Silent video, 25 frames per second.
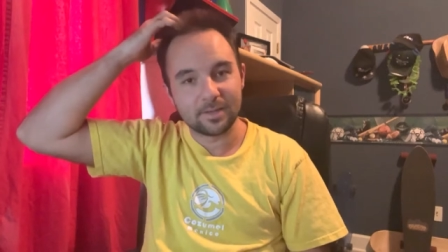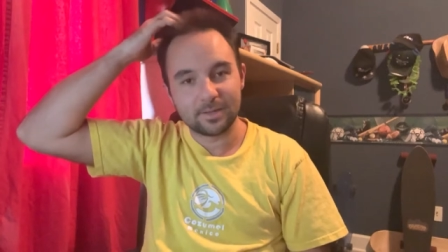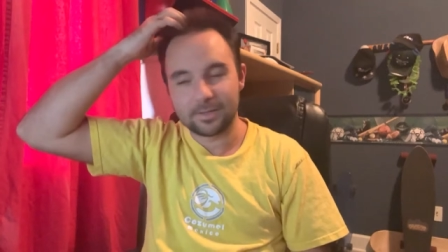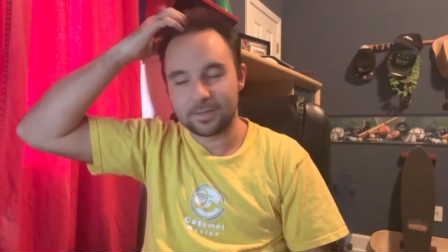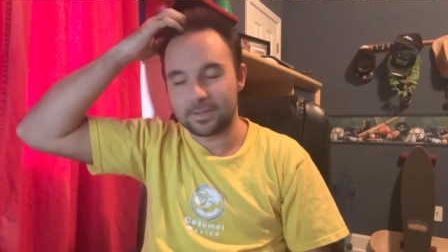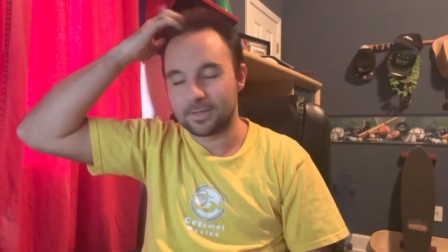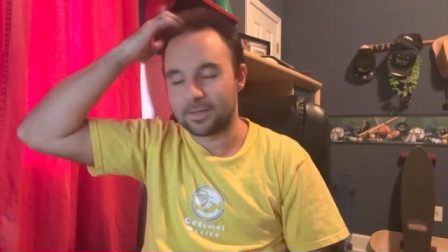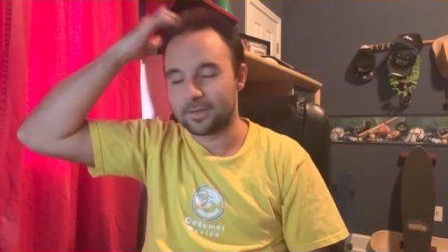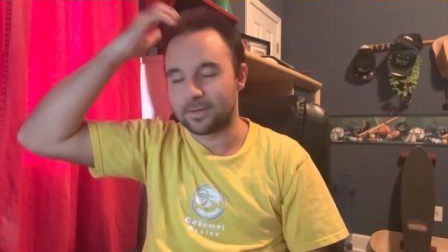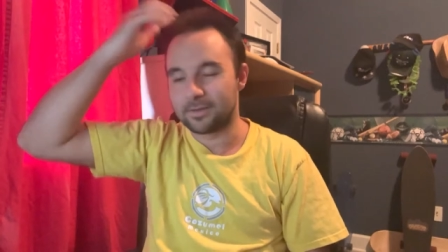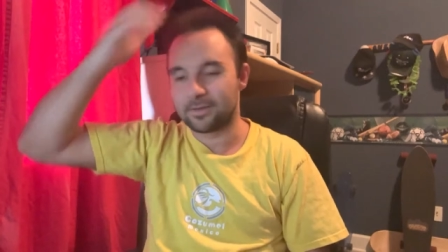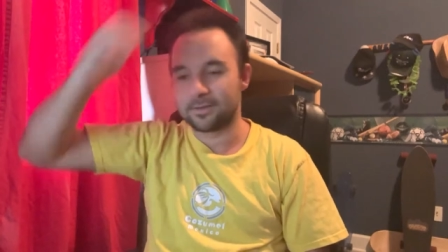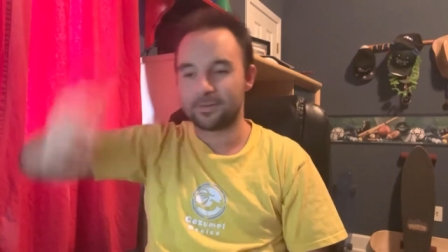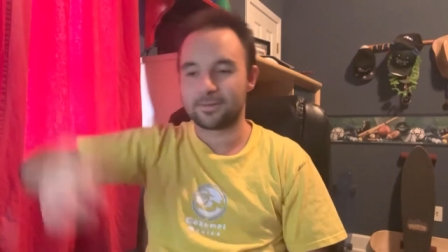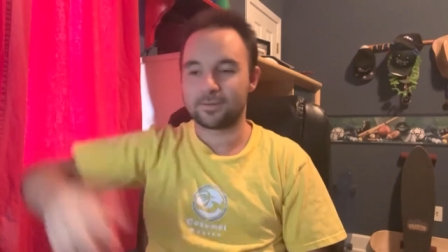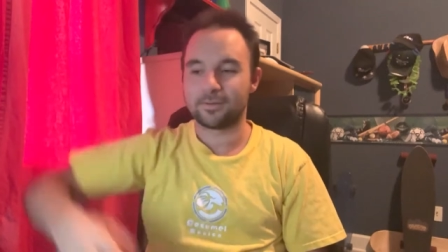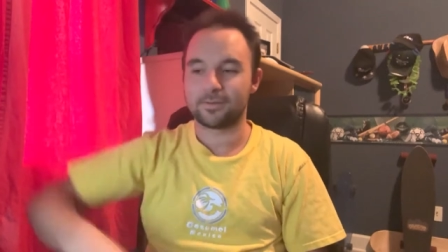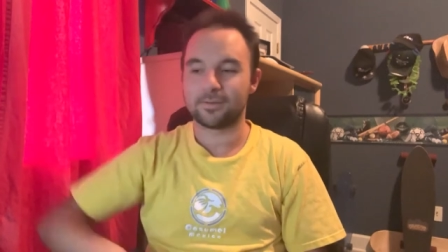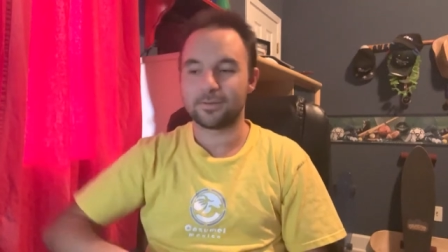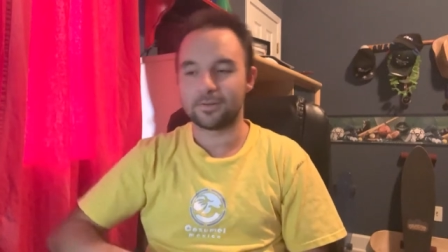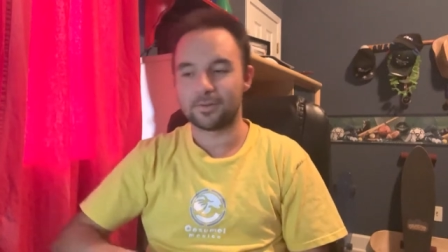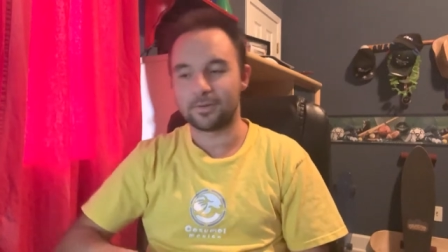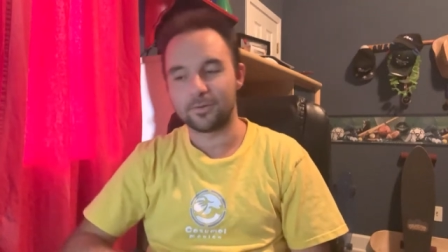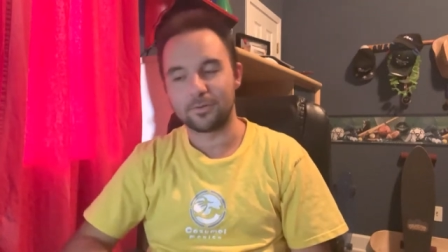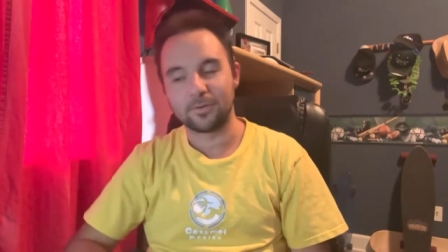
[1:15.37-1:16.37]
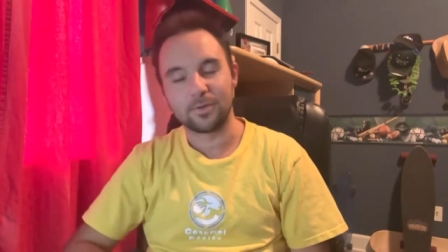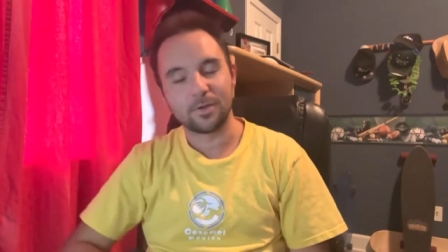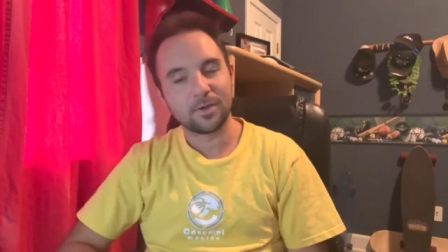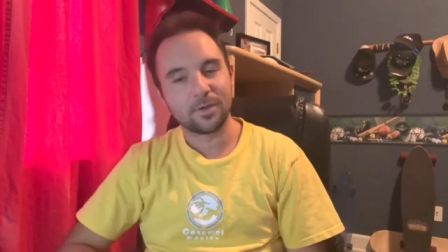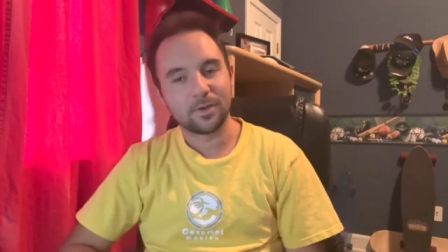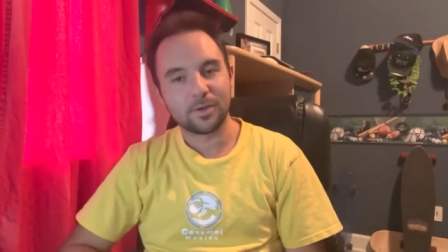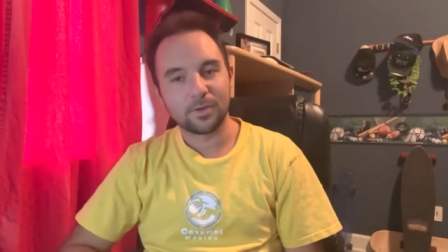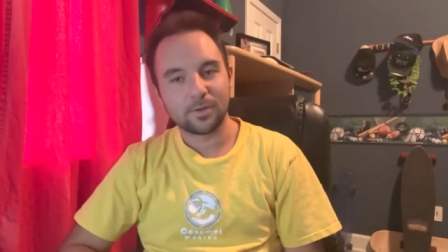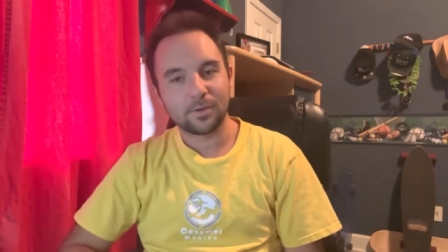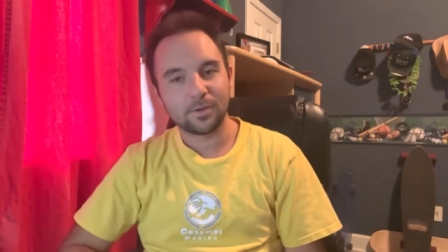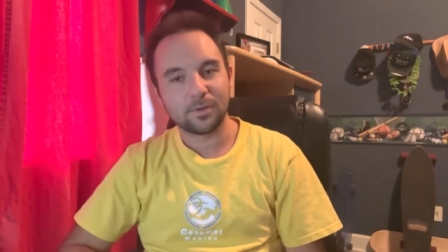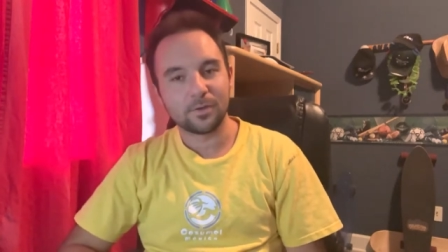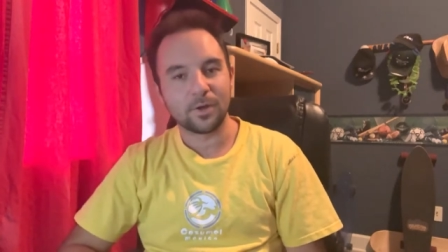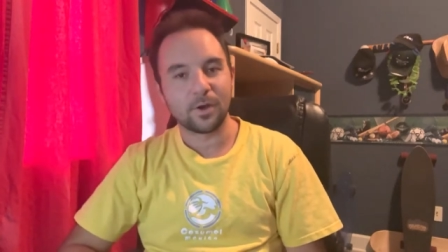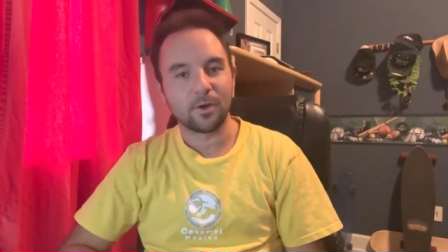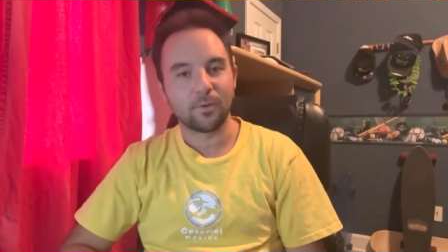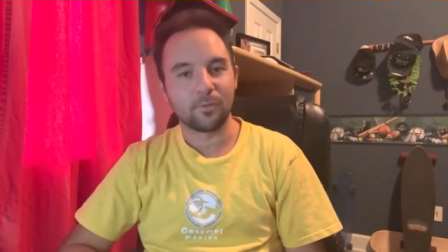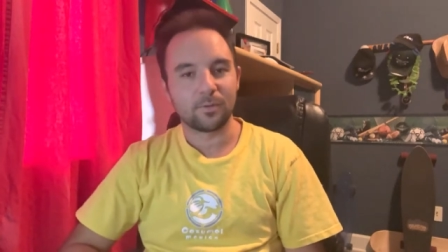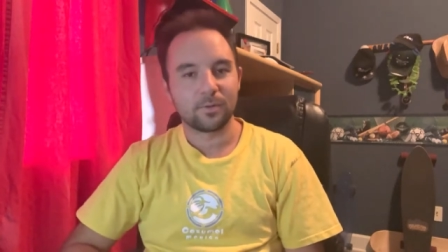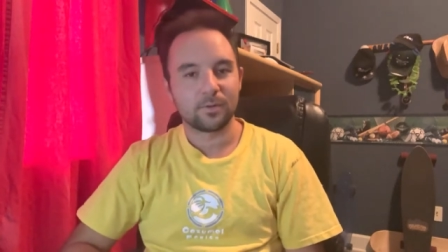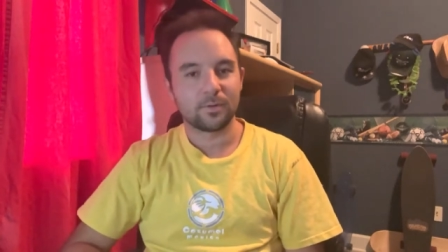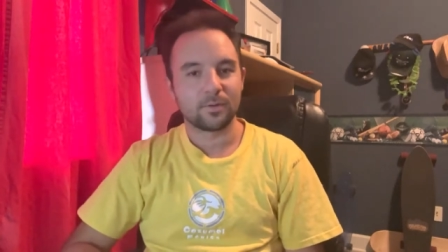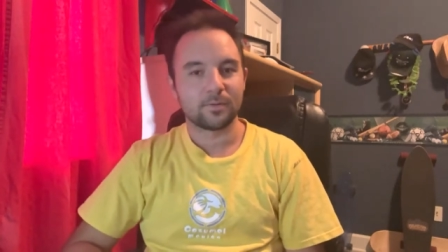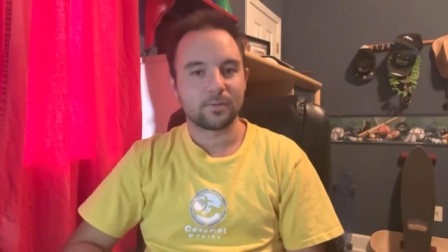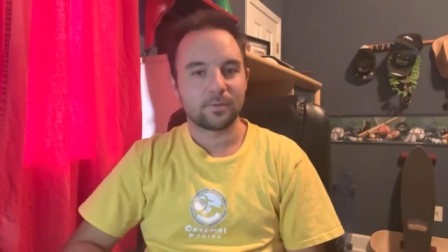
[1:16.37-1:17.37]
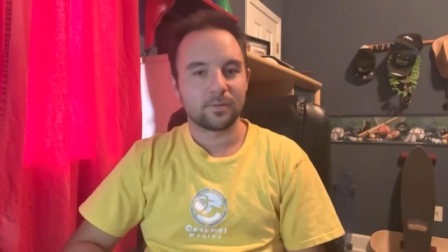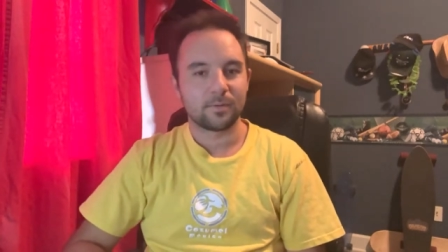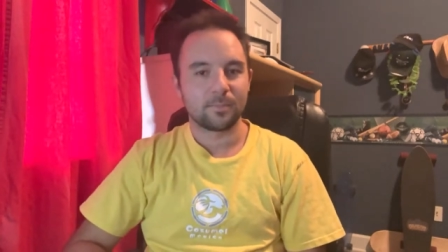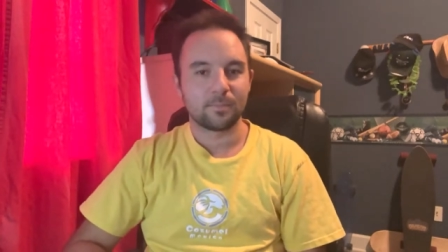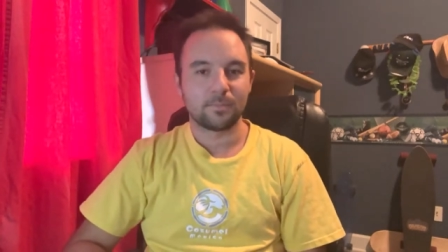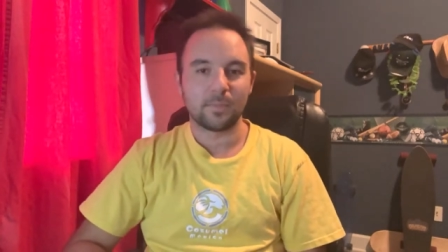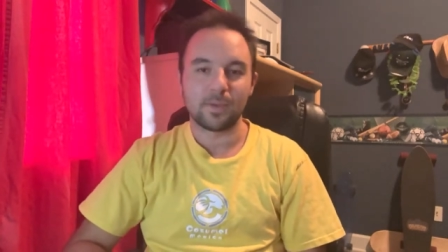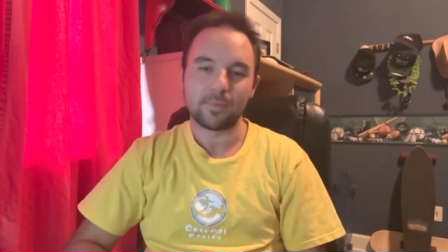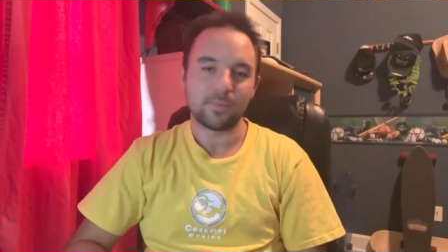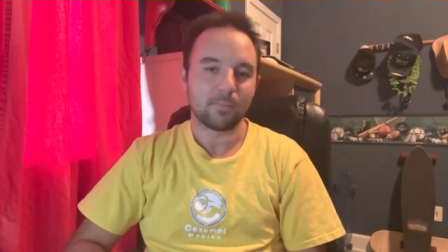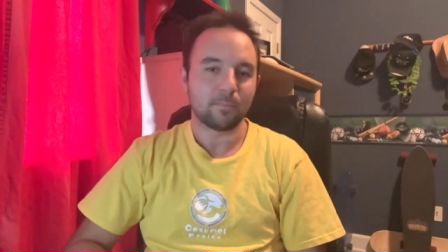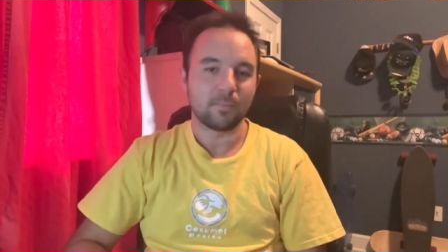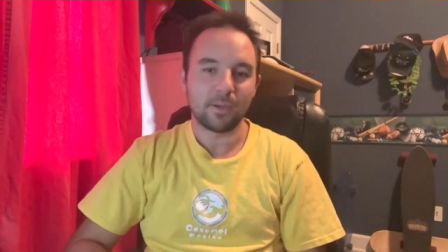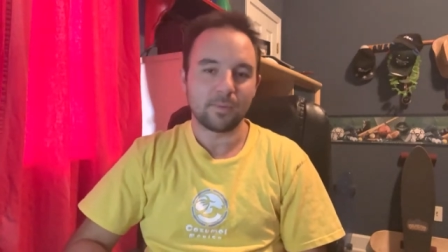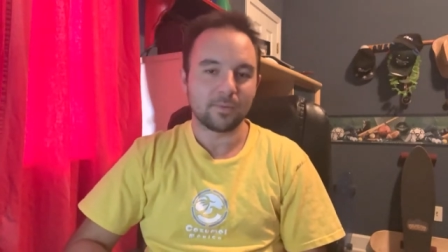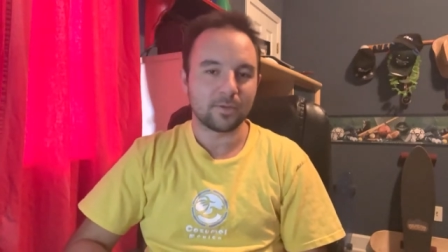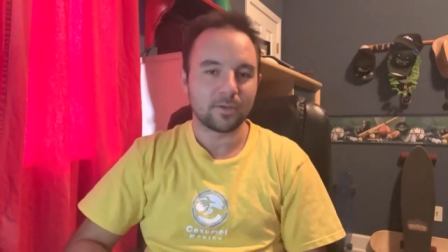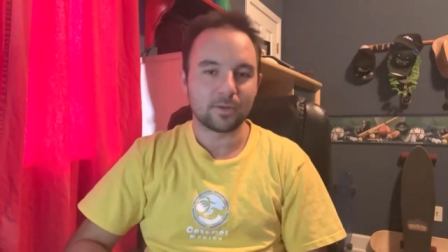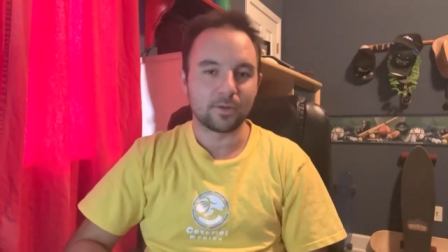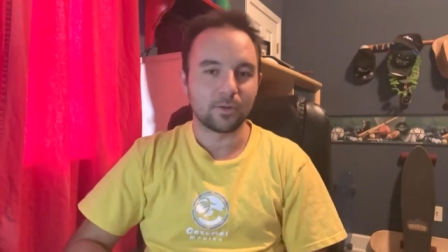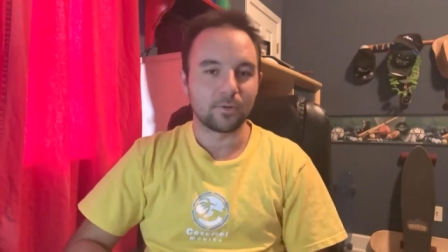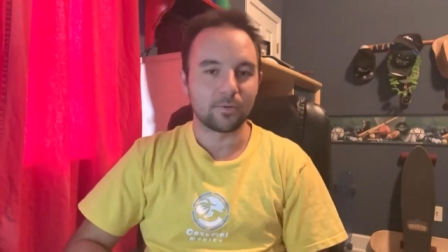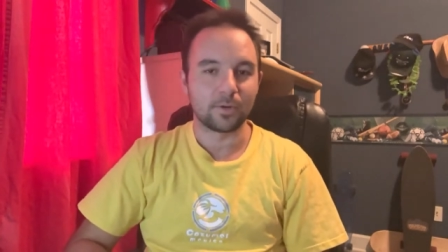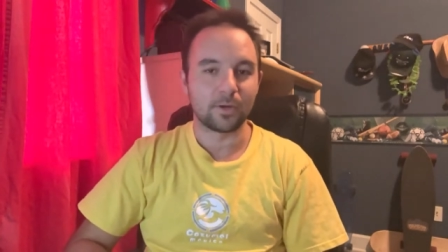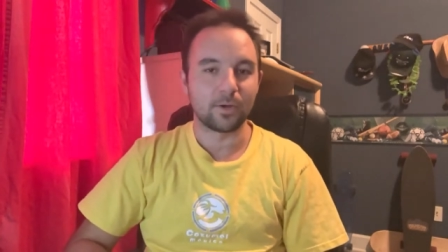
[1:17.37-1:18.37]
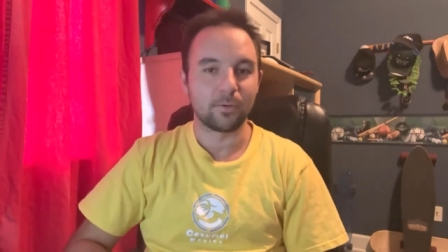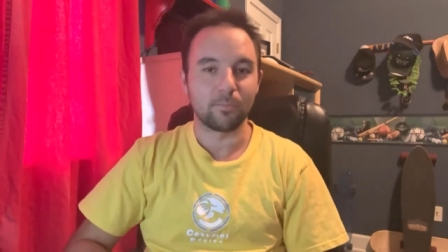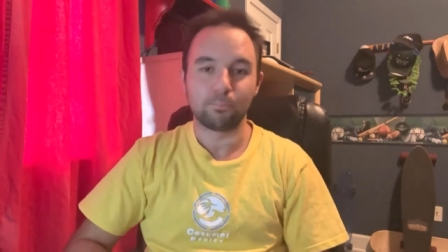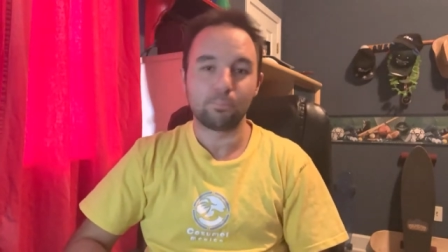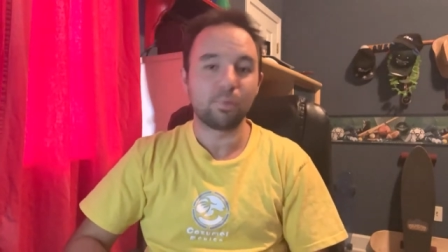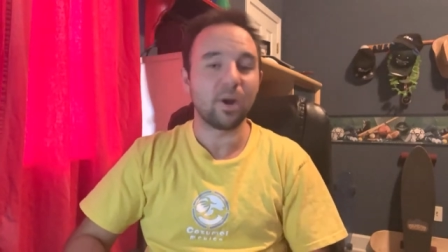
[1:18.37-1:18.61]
Yeah, you know, you know, maybe, maybe you don't know.